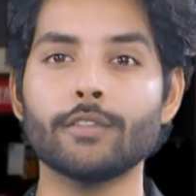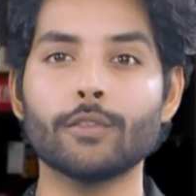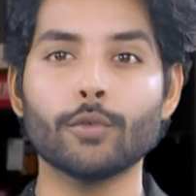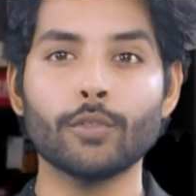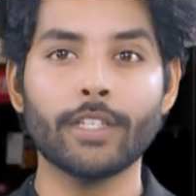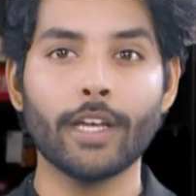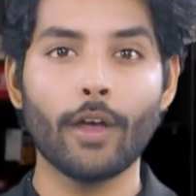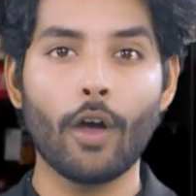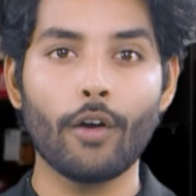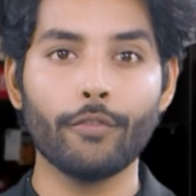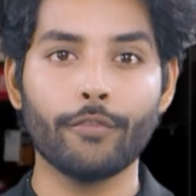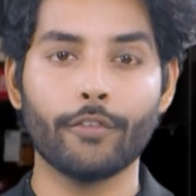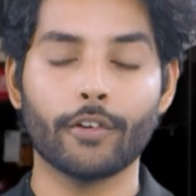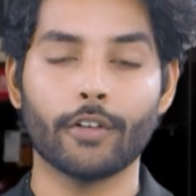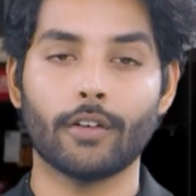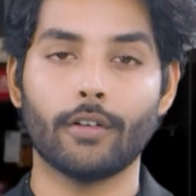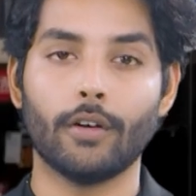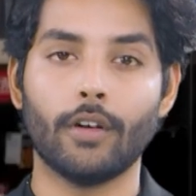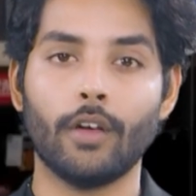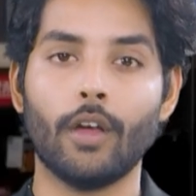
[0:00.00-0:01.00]
do they
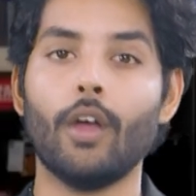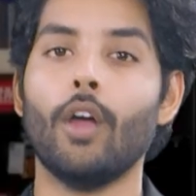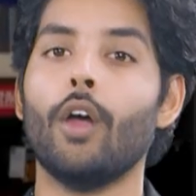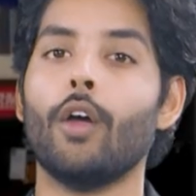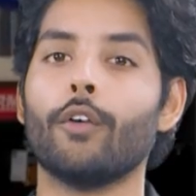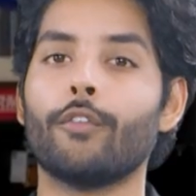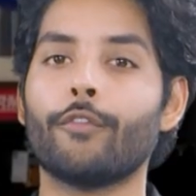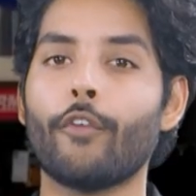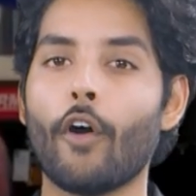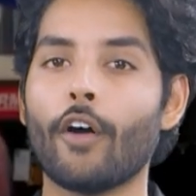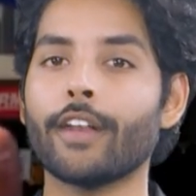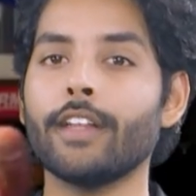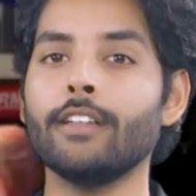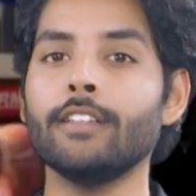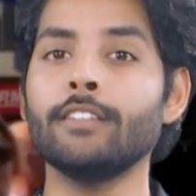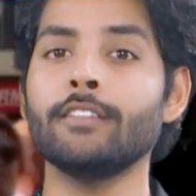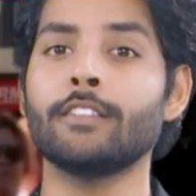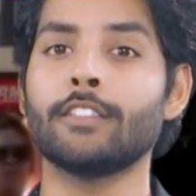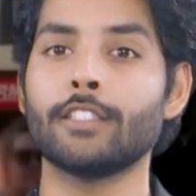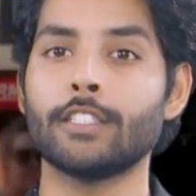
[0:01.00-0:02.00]
offer? Foreign
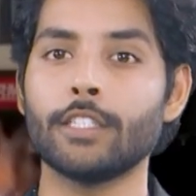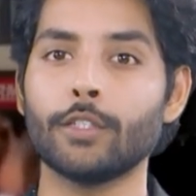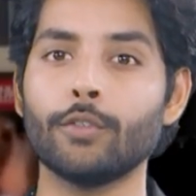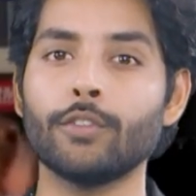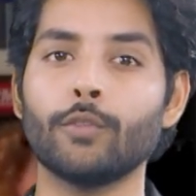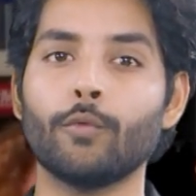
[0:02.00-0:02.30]
institutes